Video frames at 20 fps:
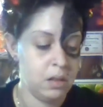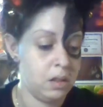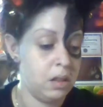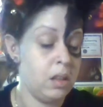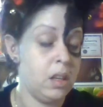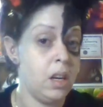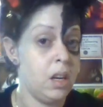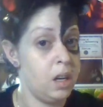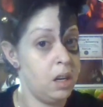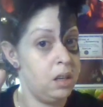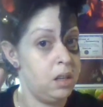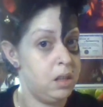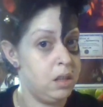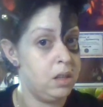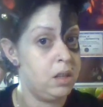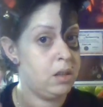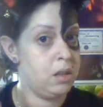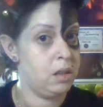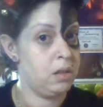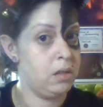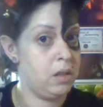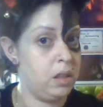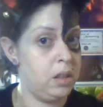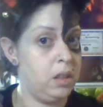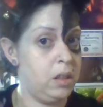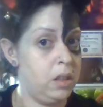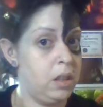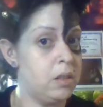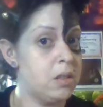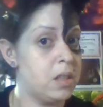Yeah,
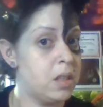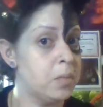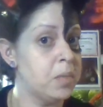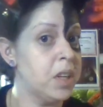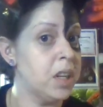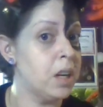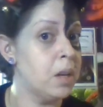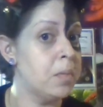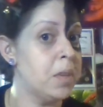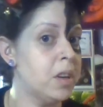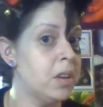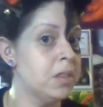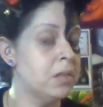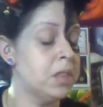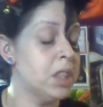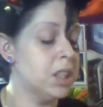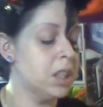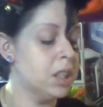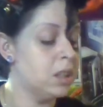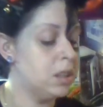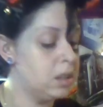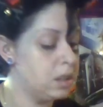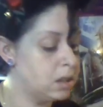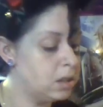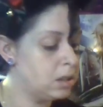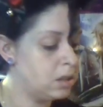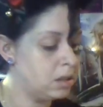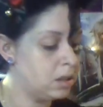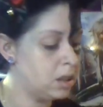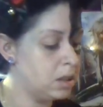there's something coming on the Riddler.
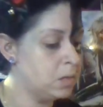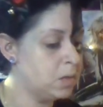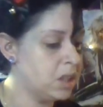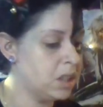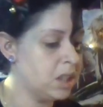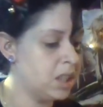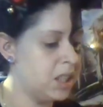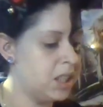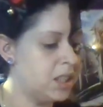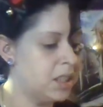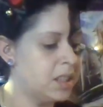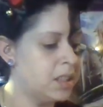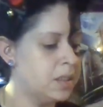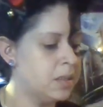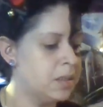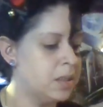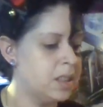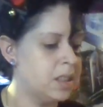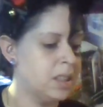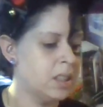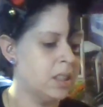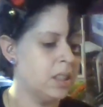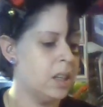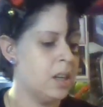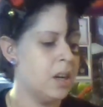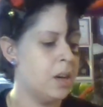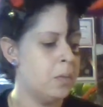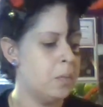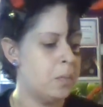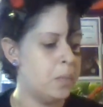Don't worry.
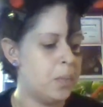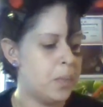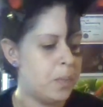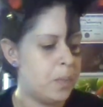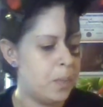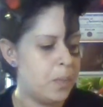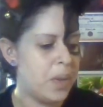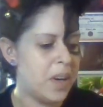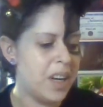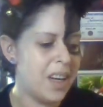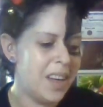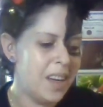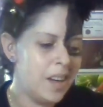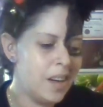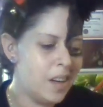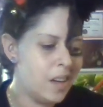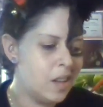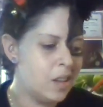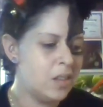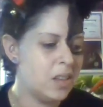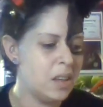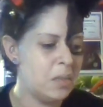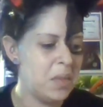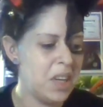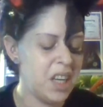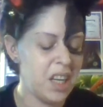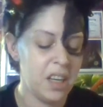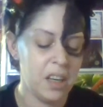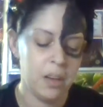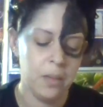But,
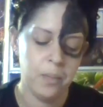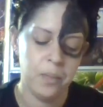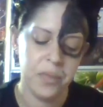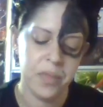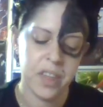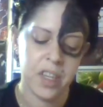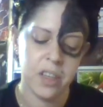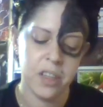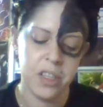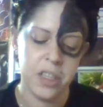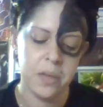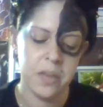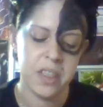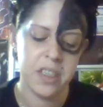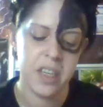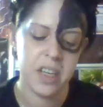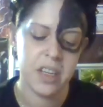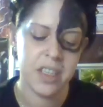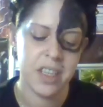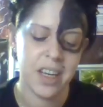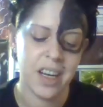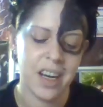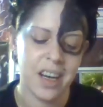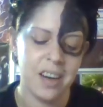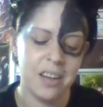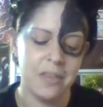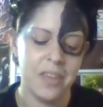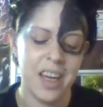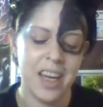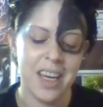she was there to kind
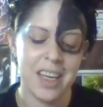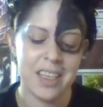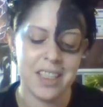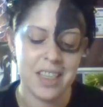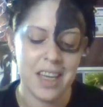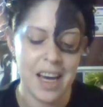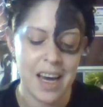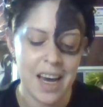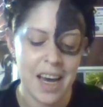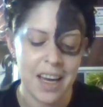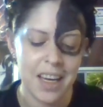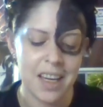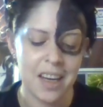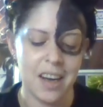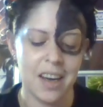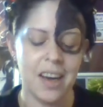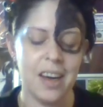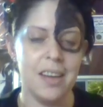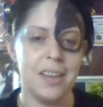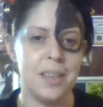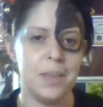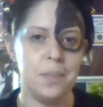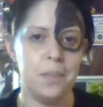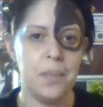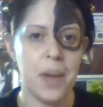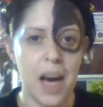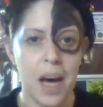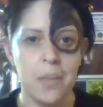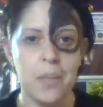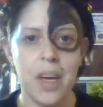of antagonize
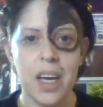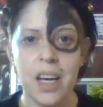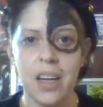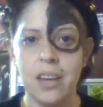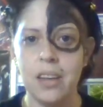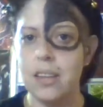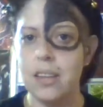Batman.